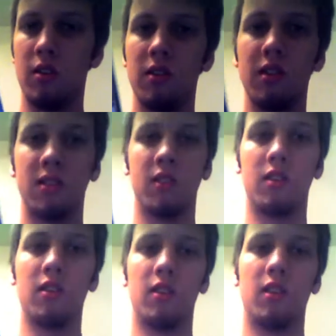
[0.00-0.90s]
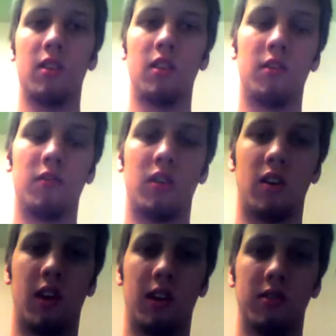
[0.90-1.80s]
this is a good in here
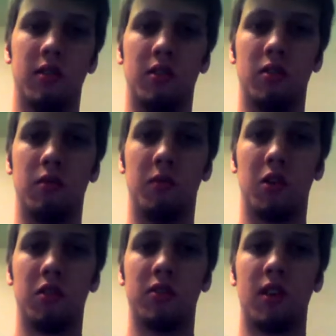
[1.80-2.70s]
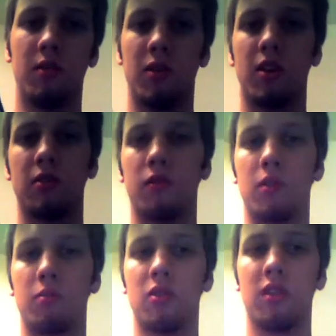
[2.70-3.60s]
for answer to Phyrexian Crusader, but also
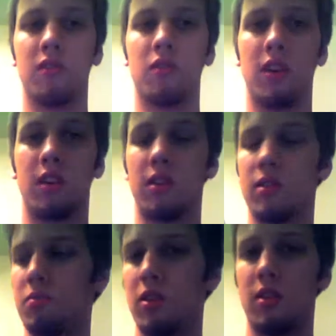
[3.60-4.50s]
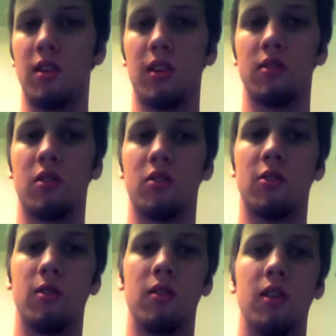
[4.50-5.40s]
for proliferating. It's pretty good against control.